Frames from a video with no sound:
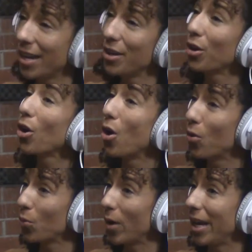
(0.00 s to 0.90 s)
in her
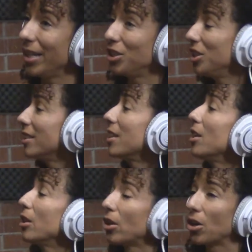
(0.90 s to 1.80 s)
own way. She's going
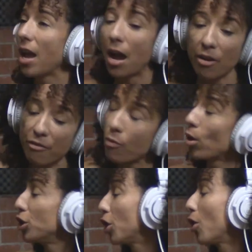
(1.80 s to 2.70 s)
to learn how to
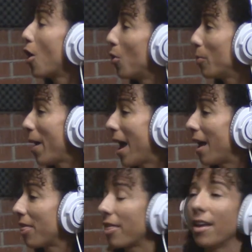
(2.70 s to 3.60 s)
forge her own
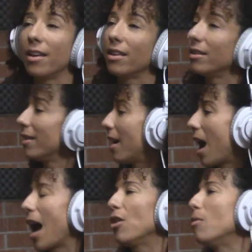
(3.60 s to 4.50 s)
path.
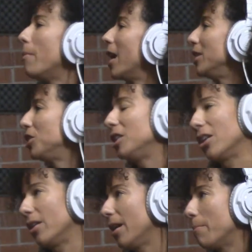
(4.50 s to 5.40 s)
I don't mind
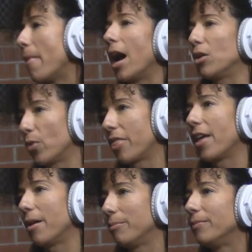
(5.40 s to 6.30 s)
sharing mine with
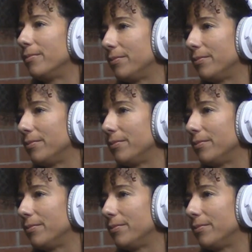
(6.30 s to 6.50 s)
them.